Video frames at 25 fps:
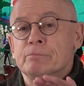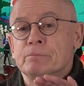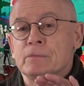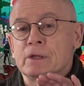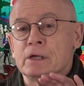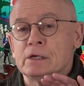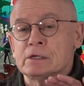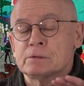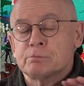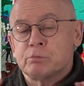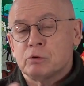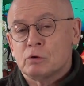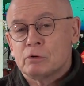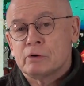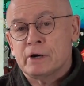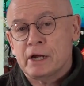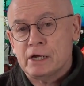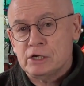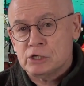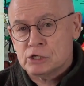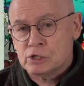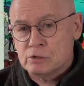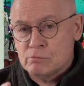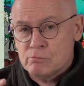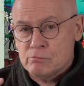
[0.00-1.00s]

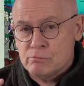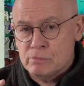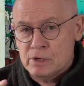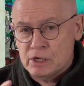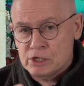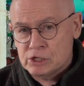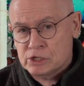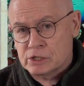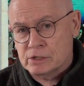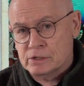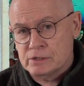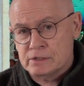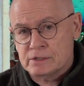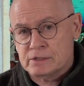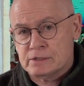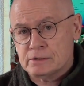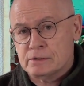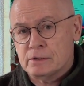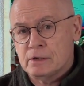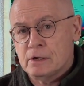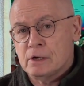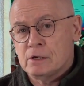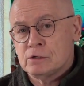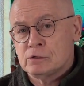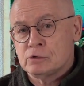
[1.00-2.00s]
exploration missions
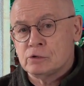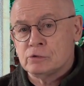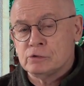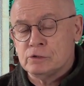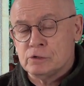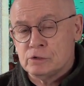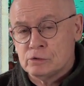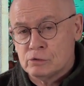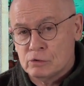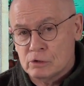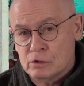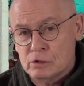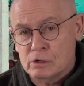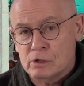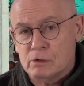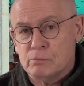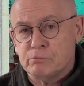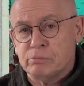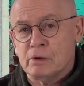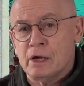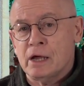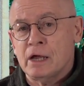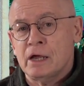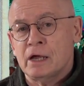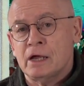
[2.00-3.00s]
to
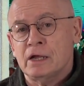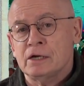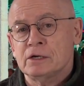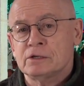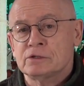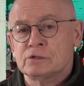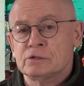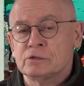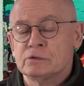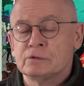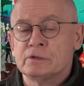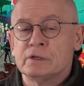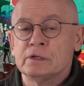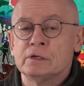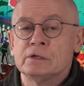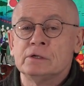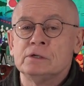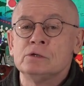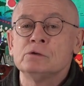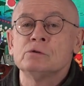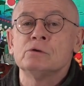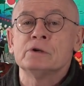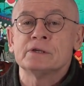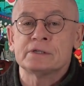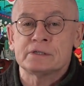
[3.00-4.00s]
Europe and to the
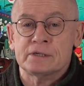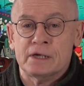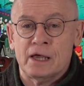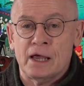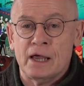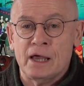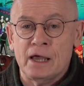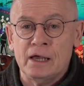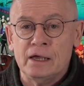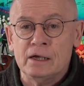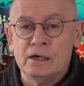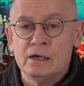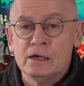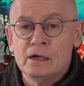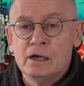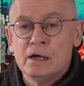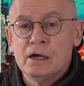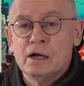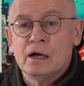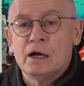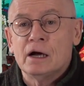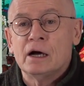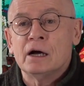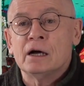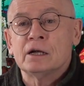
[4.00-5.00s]
USA
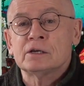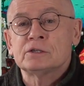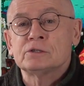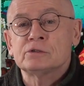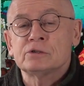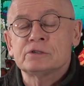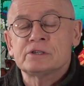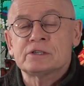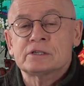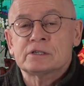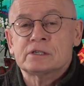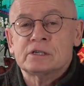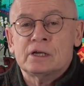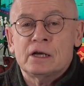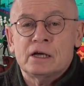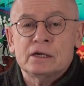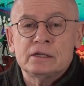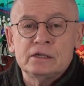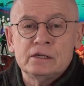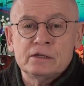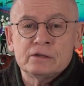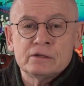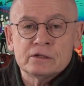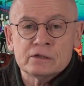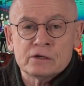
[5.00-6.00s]
to
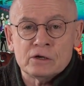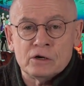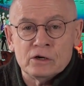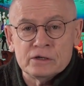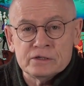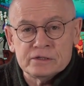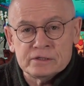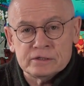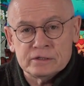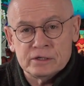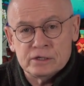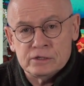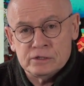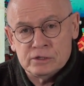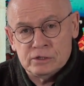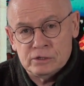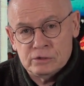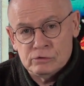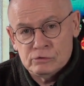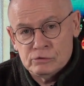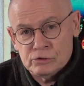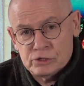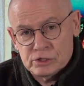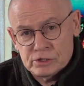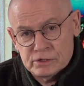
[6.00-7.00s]
study the
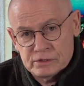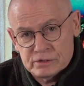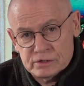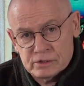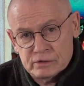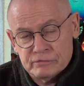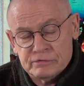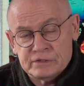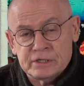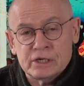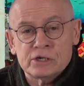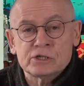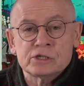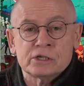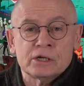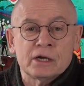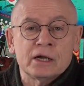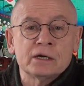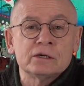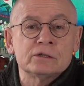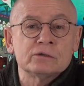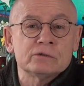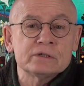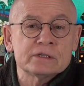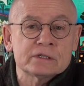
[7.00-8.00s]
constitutions of such
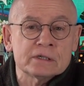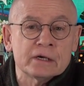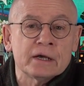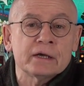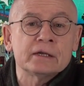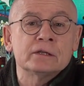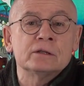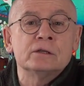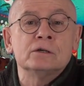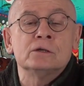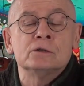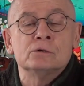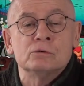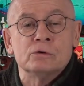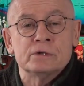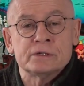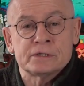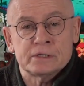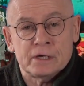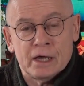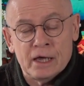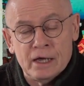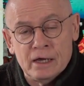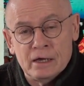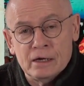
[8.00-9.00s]
countries like the
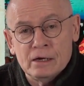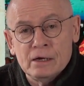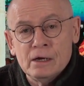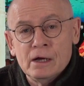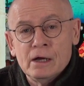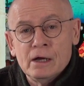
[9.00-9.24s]
USA,